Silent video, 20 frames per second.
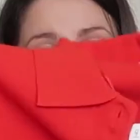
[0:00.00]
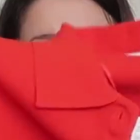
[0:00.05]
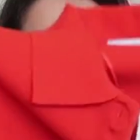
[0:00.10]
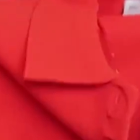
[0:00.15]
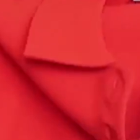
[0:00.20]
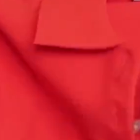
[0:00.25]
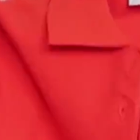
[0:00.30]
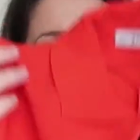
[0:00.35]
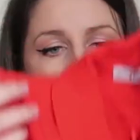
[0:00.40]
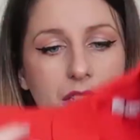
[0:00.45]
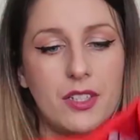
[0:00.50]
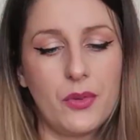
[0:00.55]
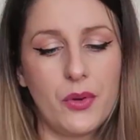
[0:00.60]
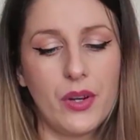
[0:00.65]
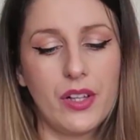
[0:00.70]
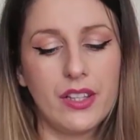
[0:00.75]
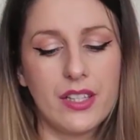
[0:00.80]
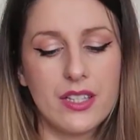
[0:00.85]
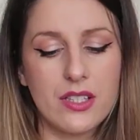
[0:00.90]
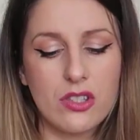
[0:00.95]
Because the
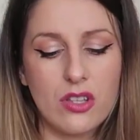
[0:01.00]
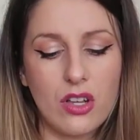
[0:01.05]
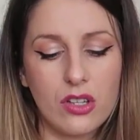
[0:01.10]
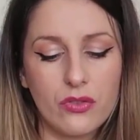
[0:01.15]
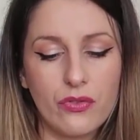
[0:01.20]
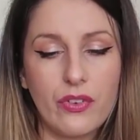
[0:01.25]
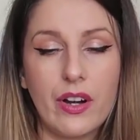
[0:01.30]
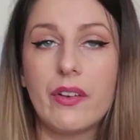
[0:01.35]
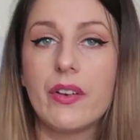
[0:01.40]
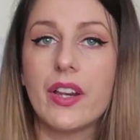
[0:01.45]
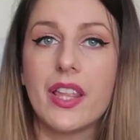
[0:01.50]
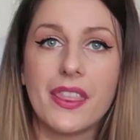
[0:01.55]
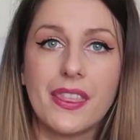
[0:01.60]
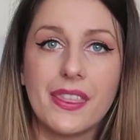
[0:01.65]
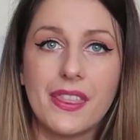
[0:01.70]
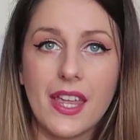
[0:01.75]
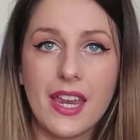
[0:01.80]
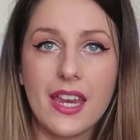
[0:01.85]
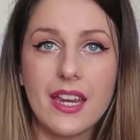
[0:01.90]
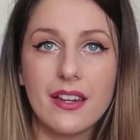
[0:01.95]
material is not very
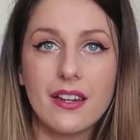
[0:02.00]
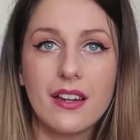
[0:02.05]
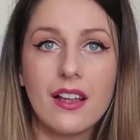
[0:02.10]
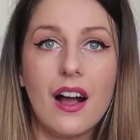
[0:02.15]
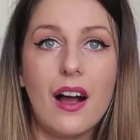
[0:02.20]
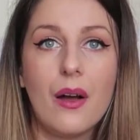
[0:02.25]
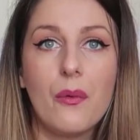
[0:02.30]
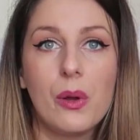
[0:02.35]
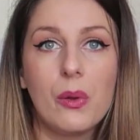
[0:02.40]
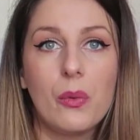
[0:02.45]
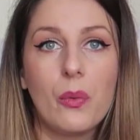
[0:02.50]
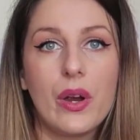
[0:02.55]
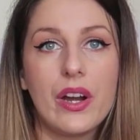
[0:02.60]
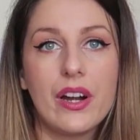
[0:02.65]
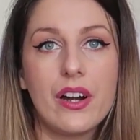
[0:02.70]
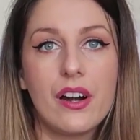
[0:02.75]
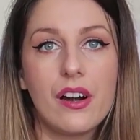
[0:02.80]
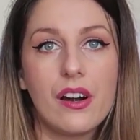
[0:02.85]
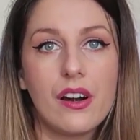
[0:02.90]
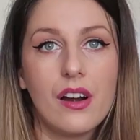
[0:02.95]
thin, I will
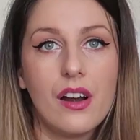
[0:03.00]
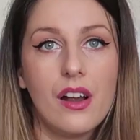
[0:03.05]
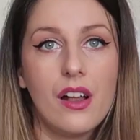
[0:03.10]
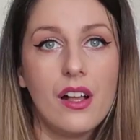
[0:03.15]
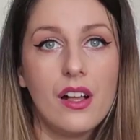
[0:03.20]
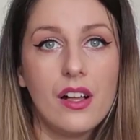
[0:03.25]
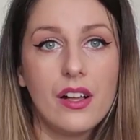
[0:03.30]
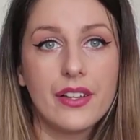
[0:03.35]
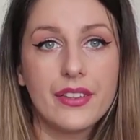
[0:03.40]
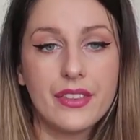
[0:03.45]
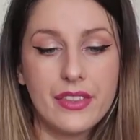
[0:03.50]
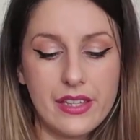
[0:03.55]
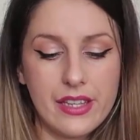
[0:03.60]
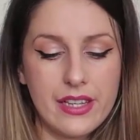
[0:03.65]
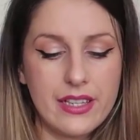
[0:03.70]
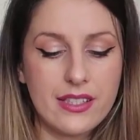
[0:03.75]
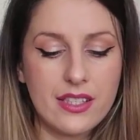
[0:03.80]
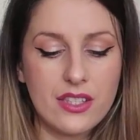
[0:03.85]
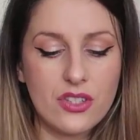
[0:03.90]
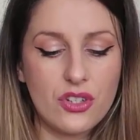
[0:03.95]
wear
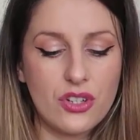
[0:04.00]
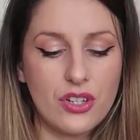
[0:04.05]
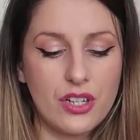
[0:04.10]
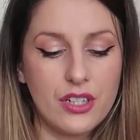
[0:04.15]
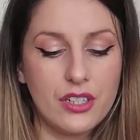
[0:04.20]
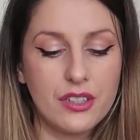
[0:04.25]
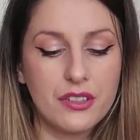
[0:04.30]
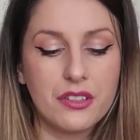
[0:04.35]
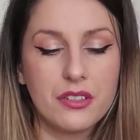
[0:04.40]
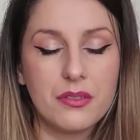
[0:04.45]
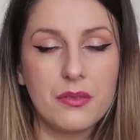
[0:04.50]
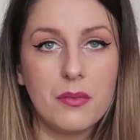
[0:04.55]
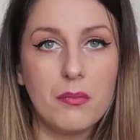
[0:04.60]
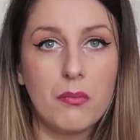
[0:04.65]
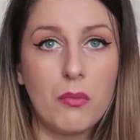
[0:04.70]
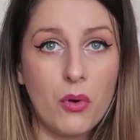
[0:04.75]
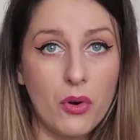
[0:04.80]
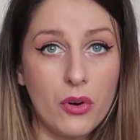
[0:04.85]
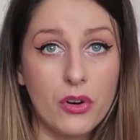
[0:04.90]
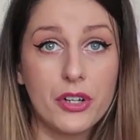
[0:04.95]
this shirt
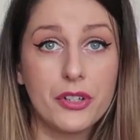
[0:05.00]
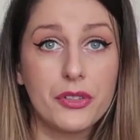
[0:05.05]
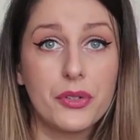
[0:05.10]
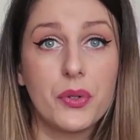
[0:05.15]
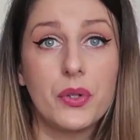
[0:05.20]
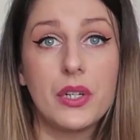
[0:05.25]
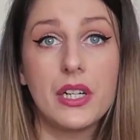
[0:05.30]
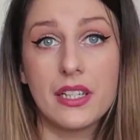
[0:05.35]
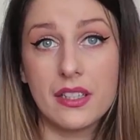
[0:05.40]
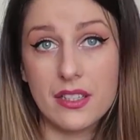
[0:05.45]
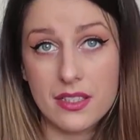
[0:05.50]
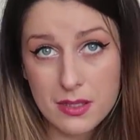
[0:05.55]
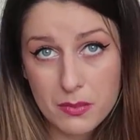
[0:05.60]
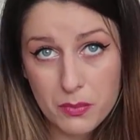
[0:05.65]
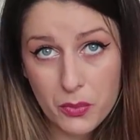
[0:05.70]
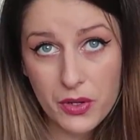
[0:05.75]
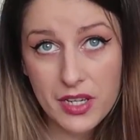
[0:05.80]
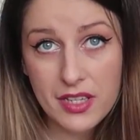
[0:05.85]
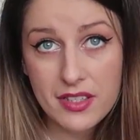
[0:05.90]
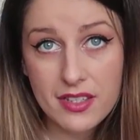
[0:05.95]
more during the
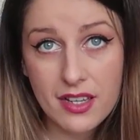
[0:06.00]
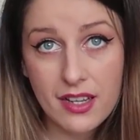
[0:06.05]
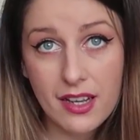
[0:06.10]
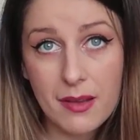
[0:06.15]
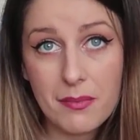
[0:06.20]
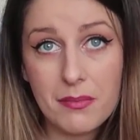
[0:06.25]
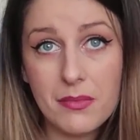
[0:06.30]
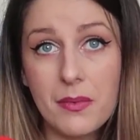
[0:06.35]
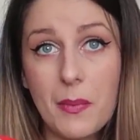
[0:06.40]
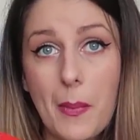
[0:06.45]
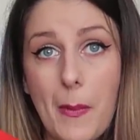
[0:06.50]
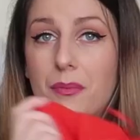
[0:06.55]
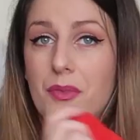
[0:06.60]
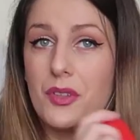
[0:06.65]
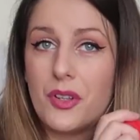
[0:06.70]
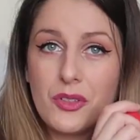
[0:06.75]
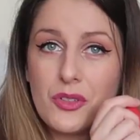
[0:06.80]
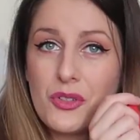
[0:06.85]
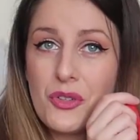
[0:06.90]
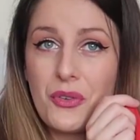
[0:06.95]
springtime. I'm
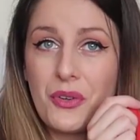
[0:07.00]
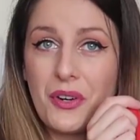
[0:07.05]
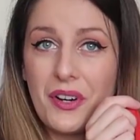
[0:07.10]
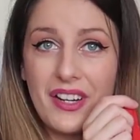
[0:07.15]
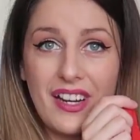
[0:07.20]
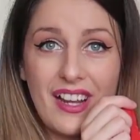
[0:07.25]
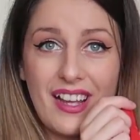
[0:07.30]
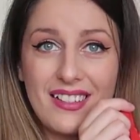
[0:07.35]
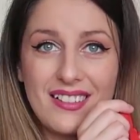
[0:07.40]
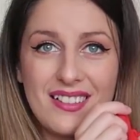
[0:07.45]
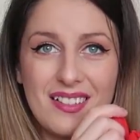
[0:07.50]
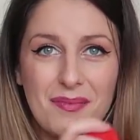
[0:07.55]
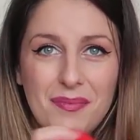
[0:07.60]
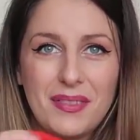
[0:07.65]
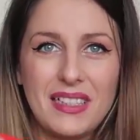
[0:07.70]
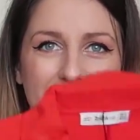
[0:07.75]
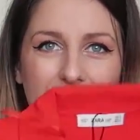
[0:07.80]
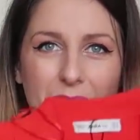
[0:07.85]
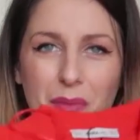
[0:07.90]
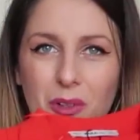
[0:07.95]
not sure yet,
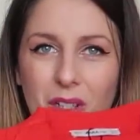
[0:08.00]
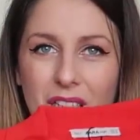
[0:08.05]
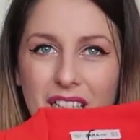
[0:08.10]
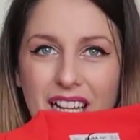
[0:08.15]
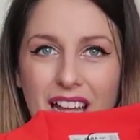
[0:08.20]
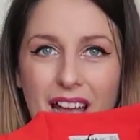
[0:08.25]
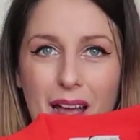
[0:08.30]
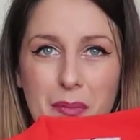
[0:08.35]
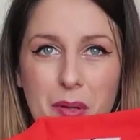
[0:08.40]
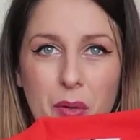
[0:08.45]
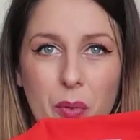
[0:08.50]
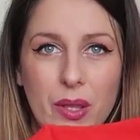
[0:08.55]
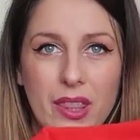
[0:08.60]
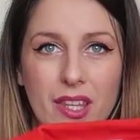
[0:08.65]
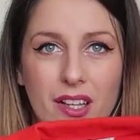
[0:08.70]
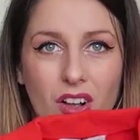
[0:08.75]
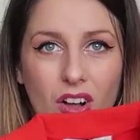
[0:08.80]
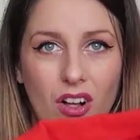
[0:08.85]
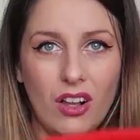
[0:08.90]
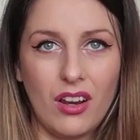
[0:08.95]
but I'm really happy with
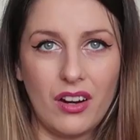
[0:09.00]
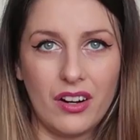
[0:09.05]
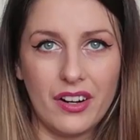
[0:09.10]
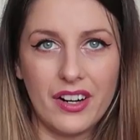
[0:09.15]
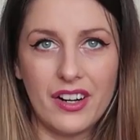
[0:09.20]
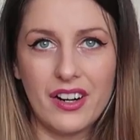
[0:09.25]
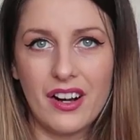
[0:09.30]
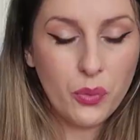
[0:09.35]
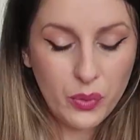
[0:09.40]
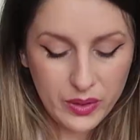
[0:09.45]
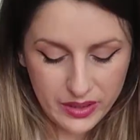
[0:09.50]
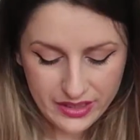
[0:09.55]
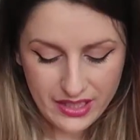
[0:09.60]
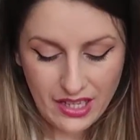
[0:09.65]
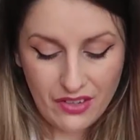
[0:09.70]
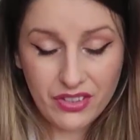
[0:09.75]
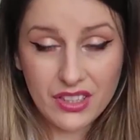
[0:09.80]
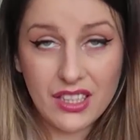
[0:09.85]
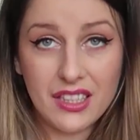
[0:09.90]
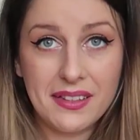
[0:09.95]
the color. You will
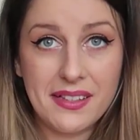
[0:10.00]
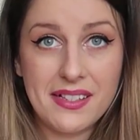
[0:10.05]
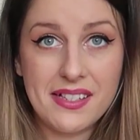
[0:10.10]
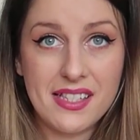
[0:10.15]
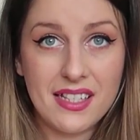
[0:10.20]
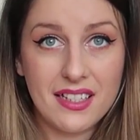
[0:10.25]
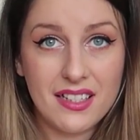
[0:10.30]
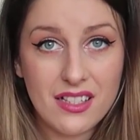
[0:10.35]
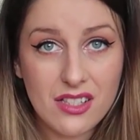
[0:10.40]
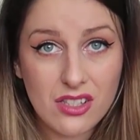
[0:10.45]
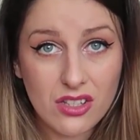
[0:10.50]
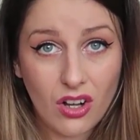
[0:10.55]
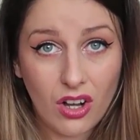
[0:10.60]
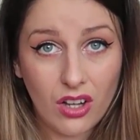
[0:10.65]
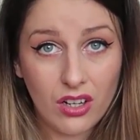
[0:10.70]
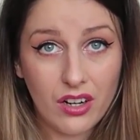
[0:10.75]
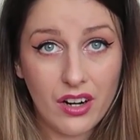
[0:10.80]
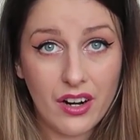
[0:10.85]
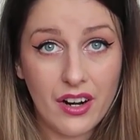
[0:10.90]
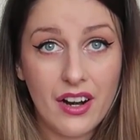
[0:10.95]
definitely see this
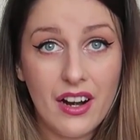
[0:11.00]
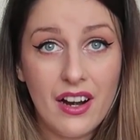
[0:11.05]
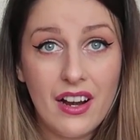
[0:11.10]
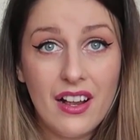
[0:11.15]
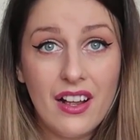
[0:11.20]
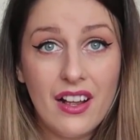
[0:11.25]
color